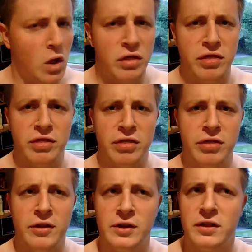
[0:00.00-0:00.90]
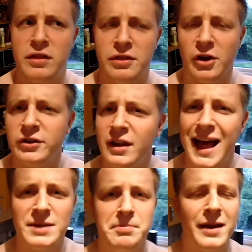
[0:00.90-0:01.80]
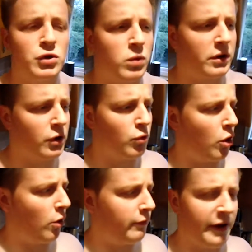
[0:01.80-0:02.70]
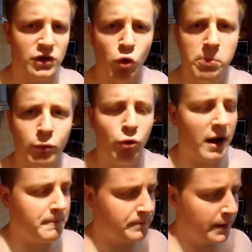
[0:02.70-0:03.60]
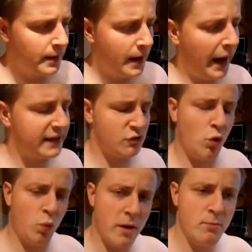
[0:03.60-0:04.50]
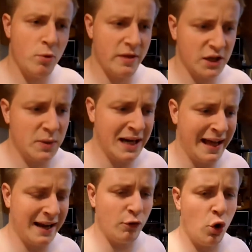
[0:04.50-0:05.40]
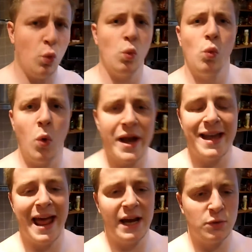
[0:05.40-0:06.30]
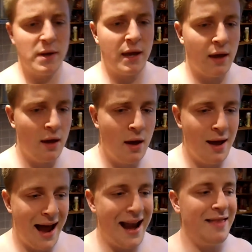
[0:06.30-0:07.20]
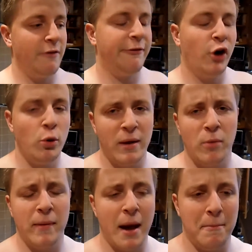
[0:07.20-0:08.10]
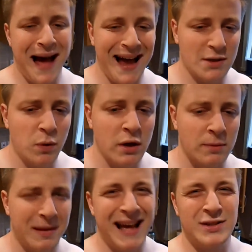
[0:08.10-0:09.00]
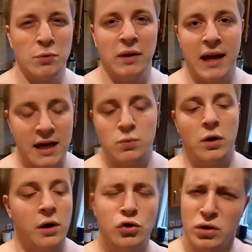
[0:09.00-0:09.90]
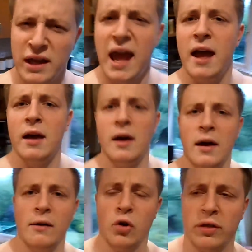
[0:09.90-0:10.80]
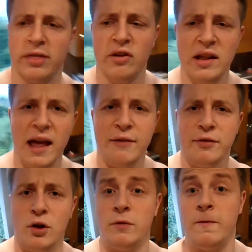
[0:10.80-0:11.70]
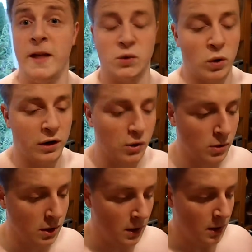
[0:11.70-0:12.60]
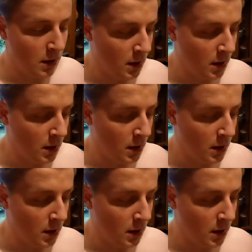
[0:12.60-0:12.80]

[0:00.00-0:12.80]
third last bench workout of his whole program. Because I've got one more this week, and I think I've got one next week. And then the following week will be a max one, but that's not really his workout. So yeah, I've got three left of this workout,